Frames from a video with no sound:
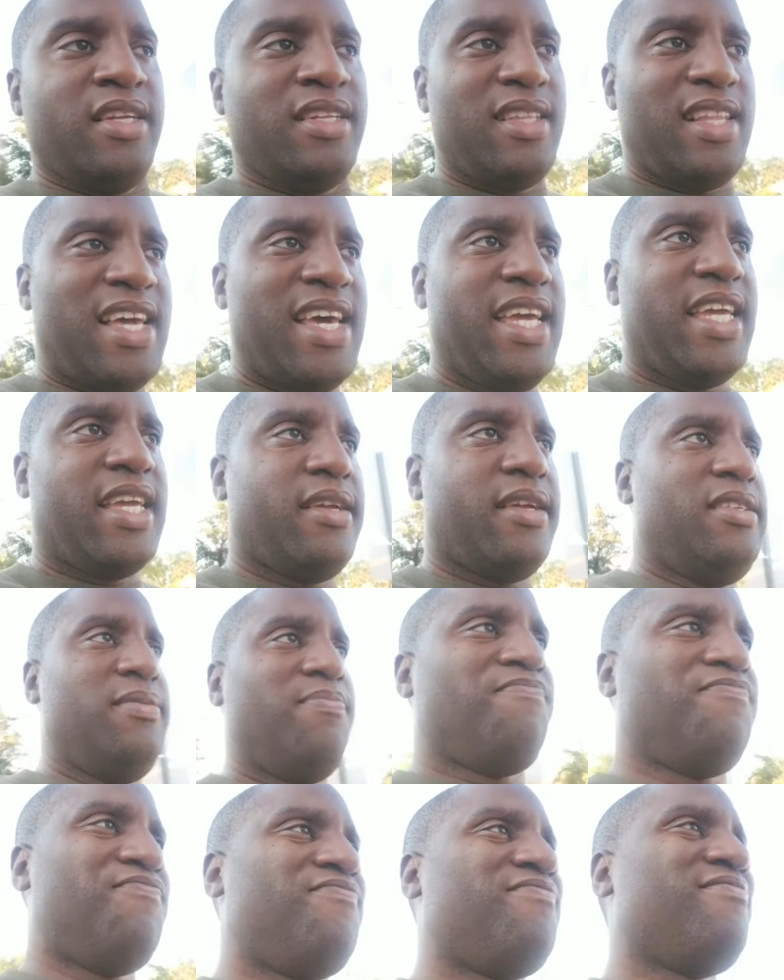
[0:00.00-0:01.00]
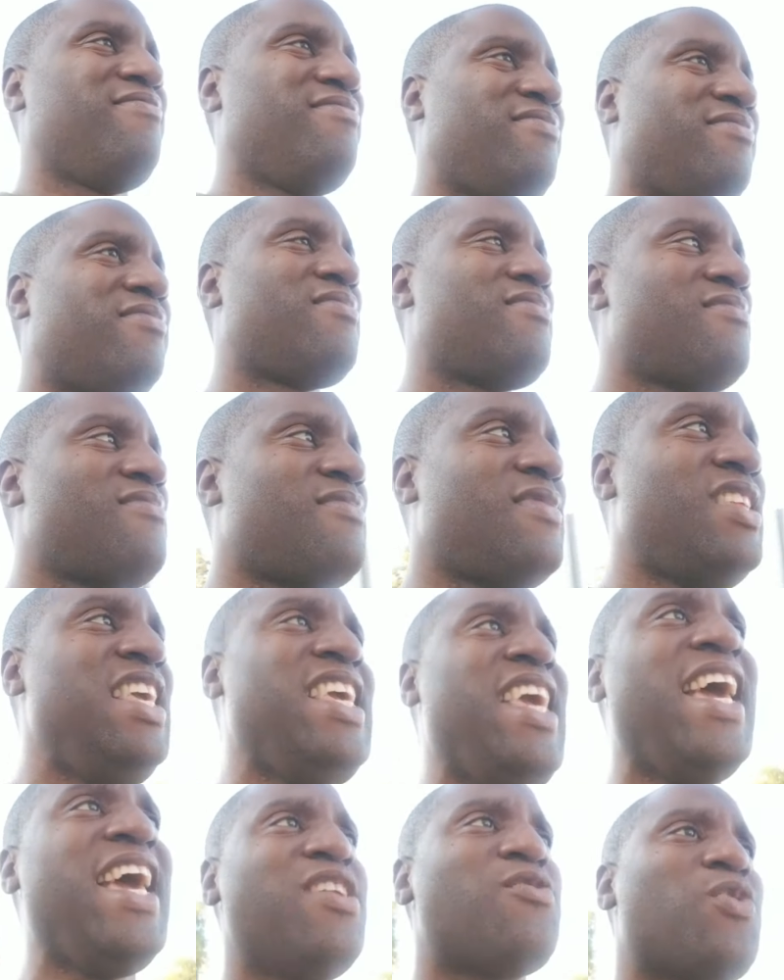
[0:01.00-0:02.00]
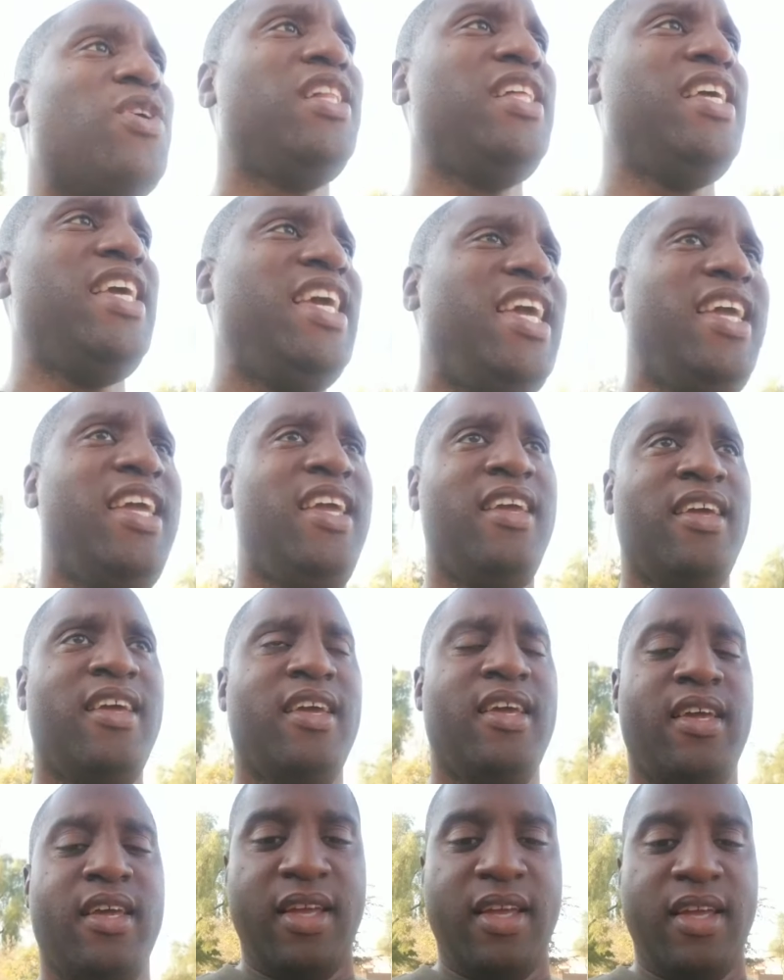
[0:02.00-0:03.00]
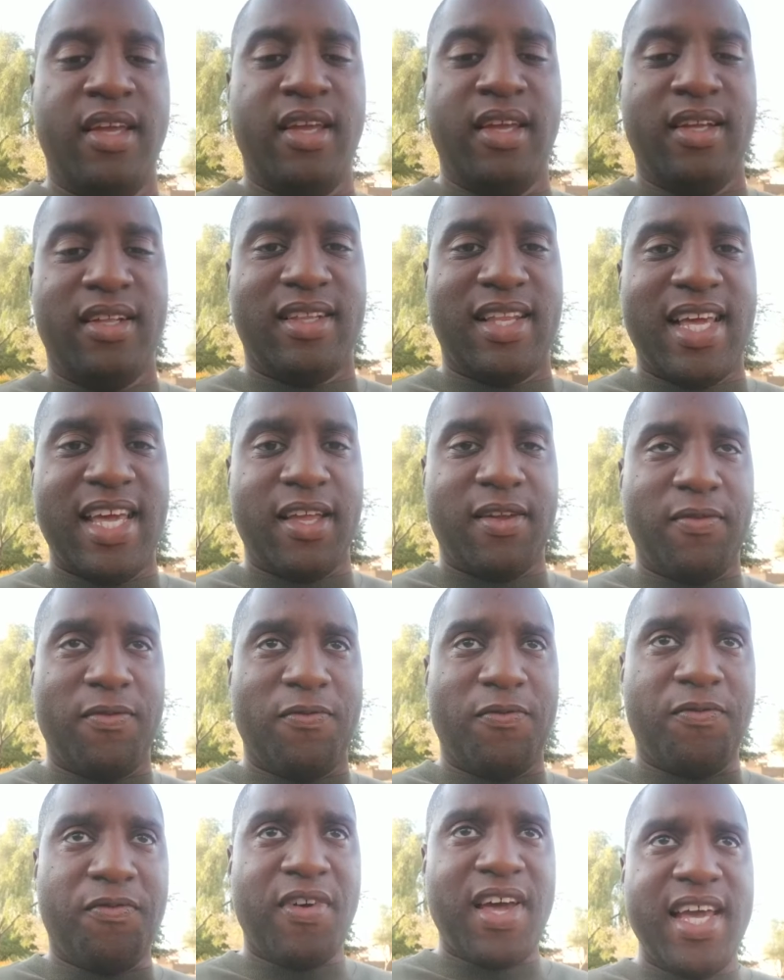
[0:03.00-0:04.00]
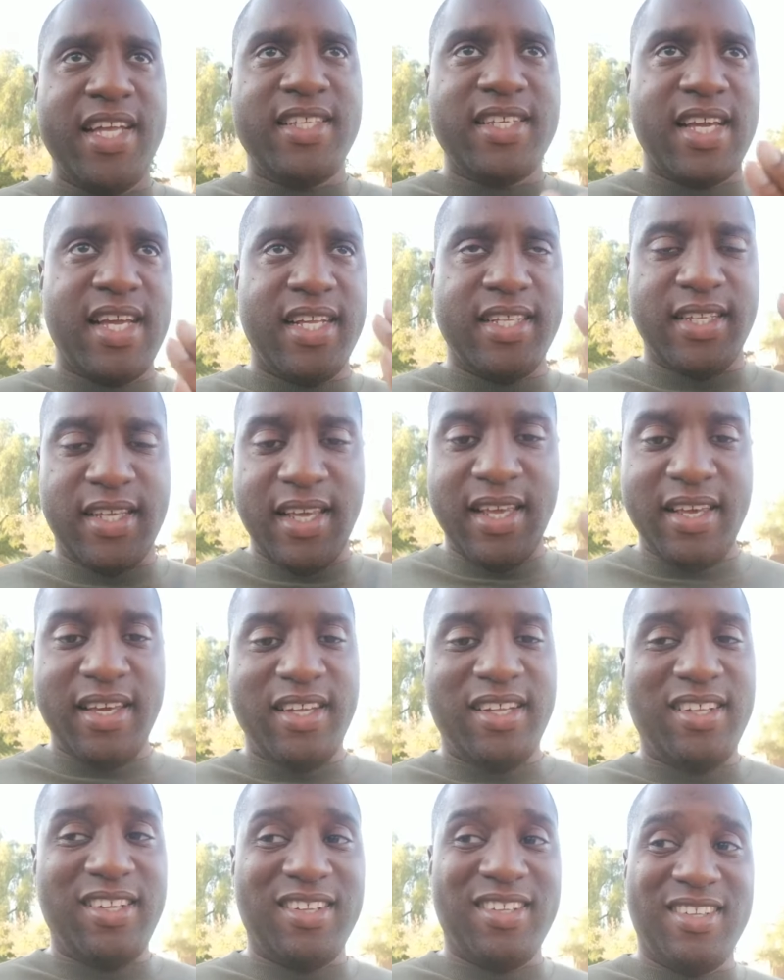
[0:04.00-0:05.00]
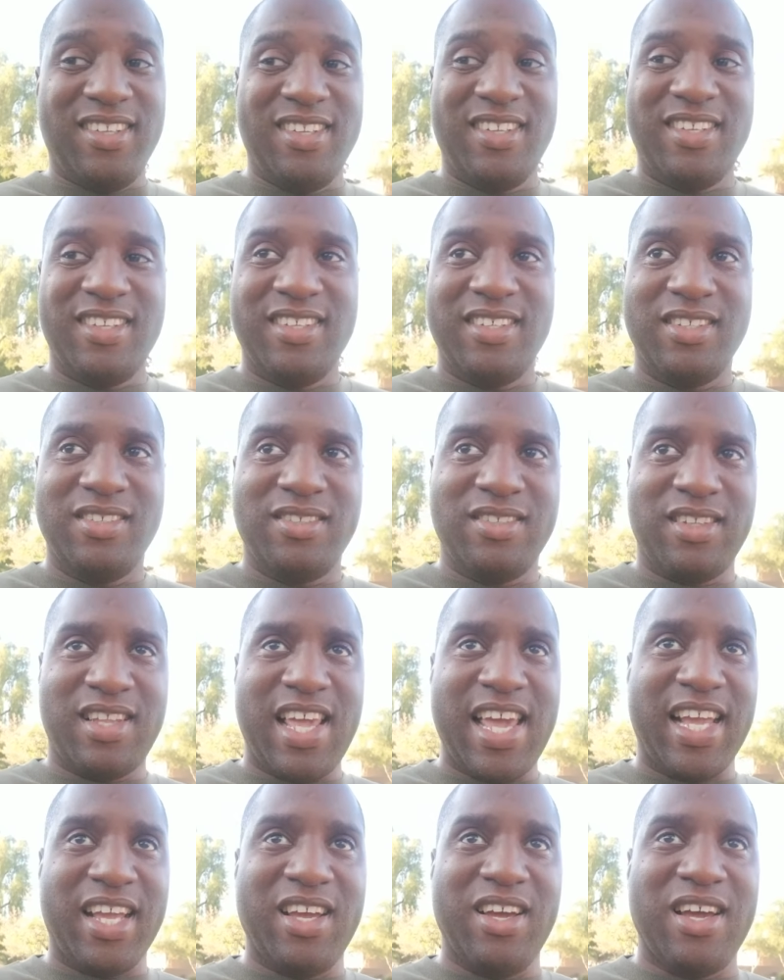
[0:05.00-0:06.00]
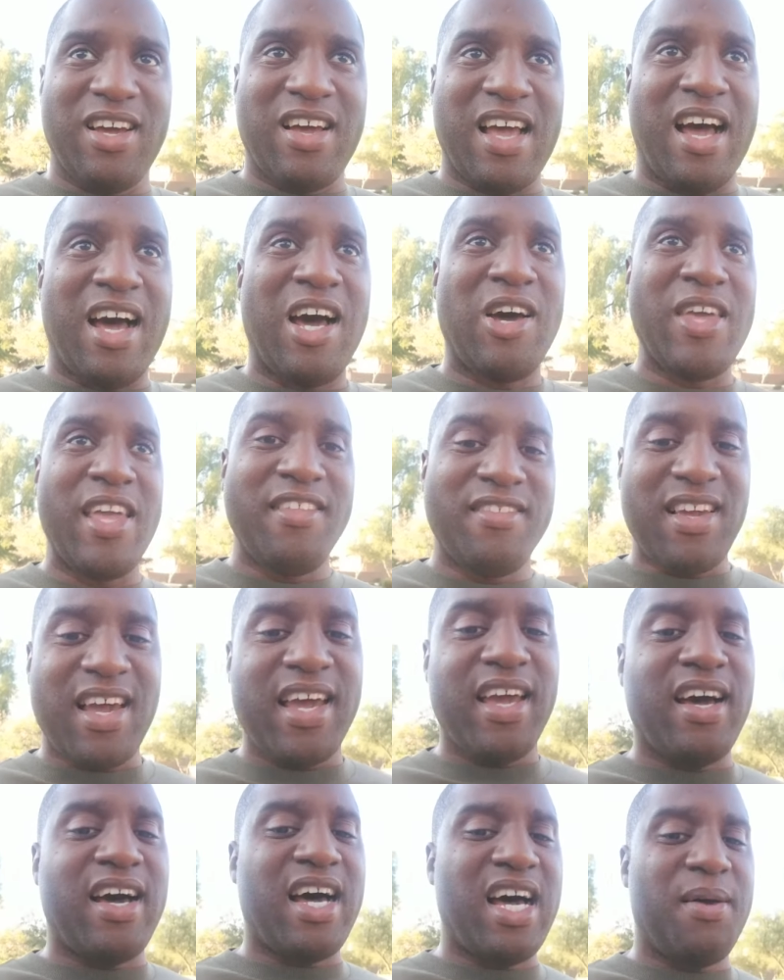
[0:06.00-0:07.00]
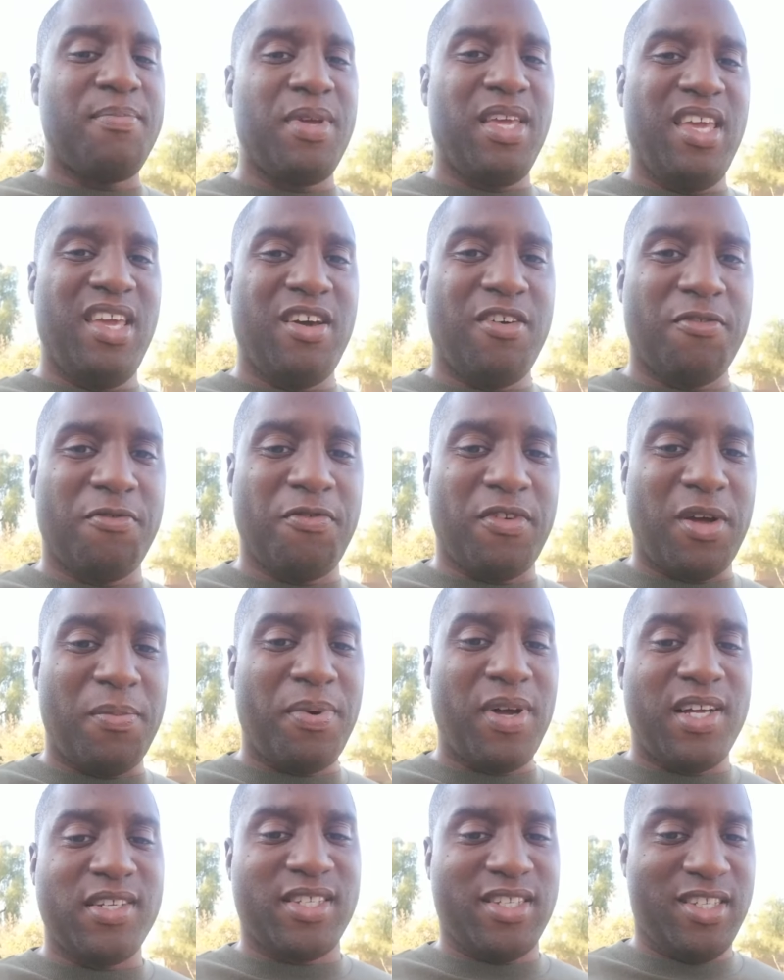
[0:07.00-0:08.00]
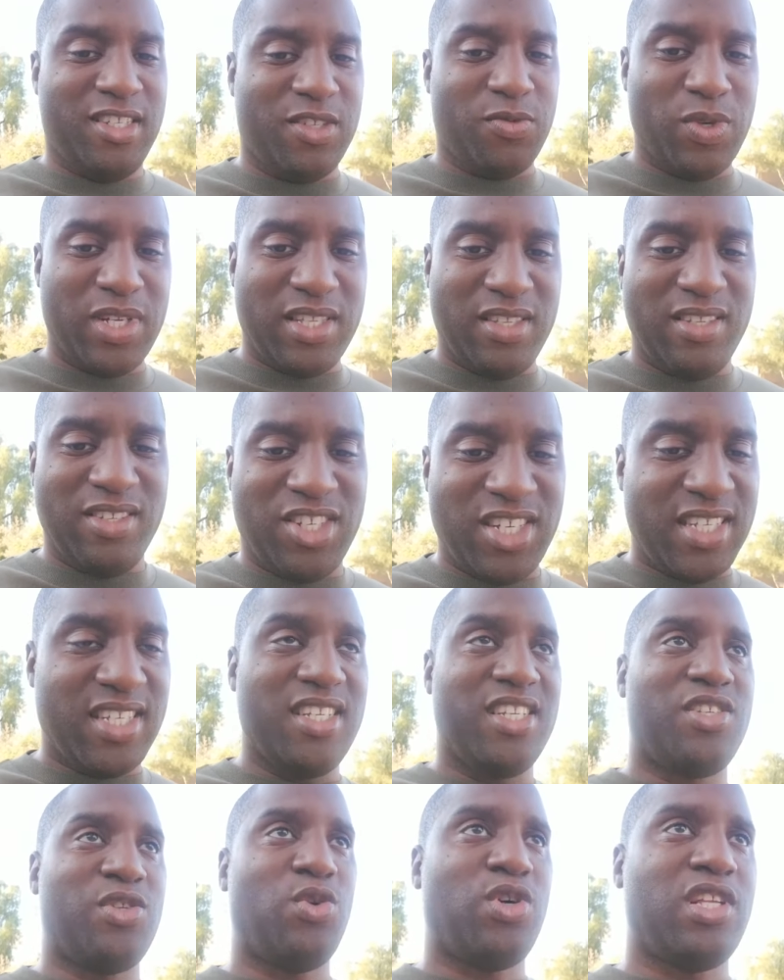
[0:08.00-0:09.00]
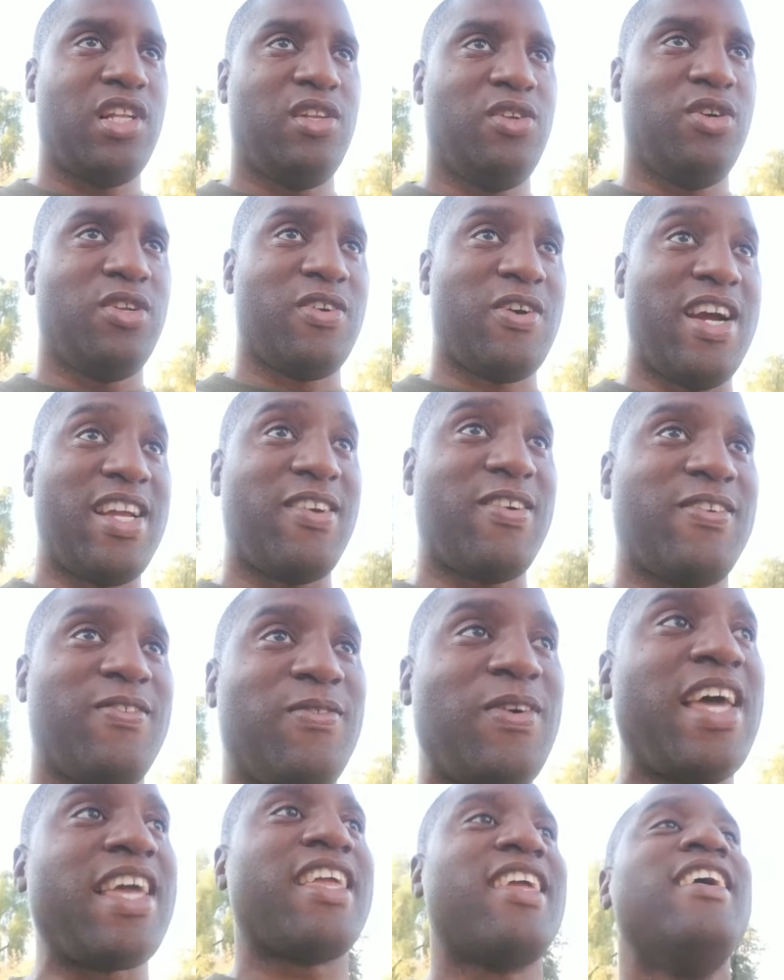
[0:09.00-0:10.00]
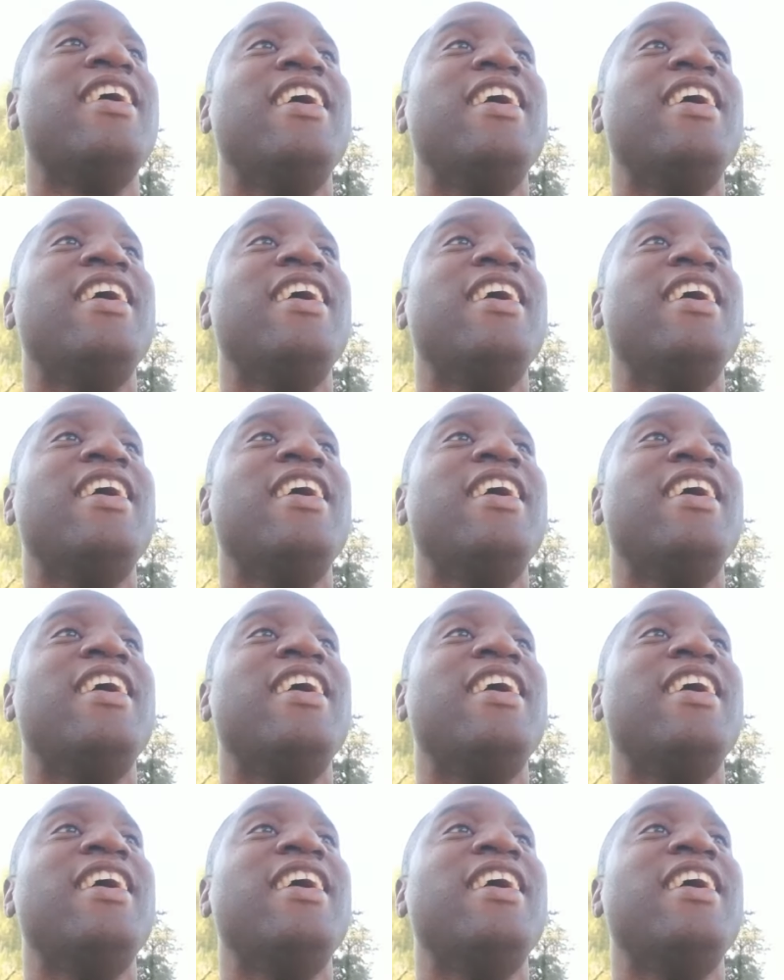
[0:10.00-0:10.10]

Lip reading: like, he can't really like fight and kill like entire army of apostles with just his sword alone, right? Like